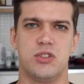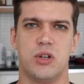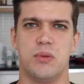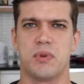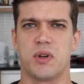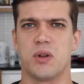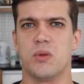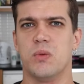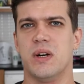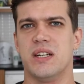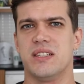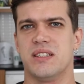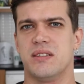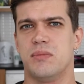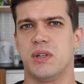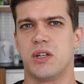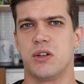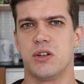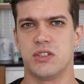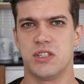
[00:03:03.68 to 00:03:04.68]
tropical weather
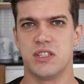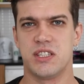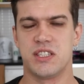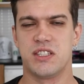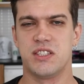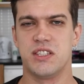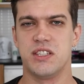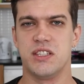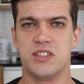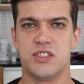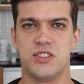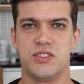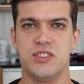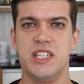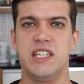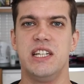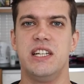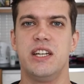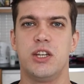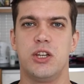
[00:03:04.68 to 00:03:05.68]
because it's
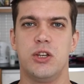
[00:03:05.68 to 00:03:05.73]
really